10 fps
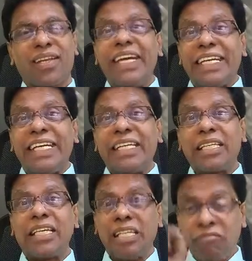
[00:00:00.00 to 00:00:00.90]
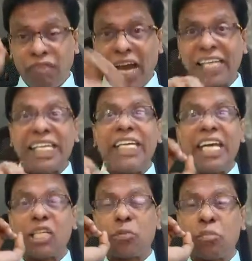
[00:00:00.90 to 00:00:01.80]
In fact,
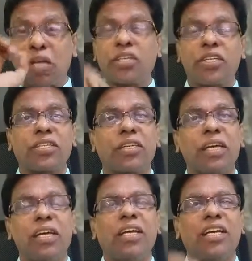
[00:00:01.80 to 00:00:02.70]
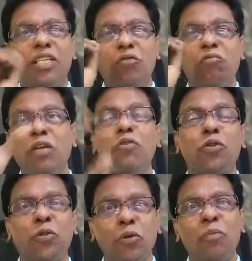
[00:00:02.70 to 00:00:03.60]
he expresses his views
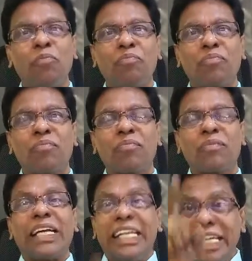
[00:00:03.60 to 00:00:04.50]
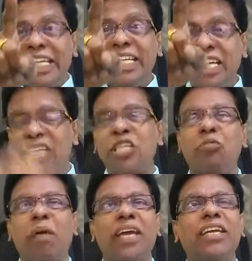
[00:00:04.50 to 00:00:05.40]
to lead an
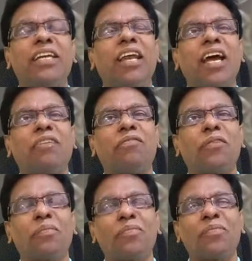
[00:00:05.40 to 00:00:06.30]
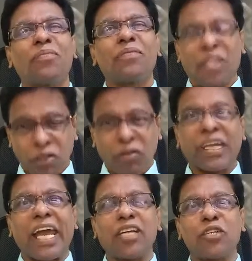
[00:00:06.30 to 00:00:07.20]
inspiring life. That's
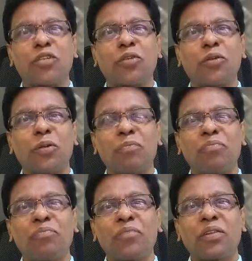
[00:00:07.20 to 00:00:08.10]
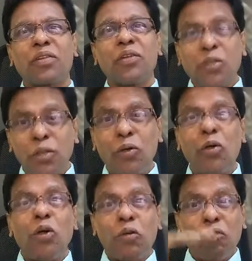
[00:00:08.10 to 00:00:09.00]
what I understood.
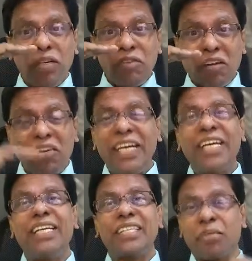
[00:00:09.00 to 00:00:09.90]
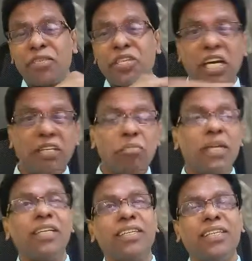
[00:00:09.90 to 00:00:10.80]
So when you are reading some
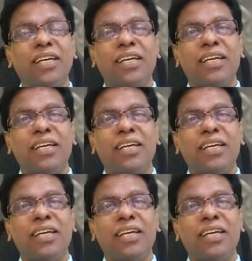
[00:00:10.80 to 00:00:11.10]
statement,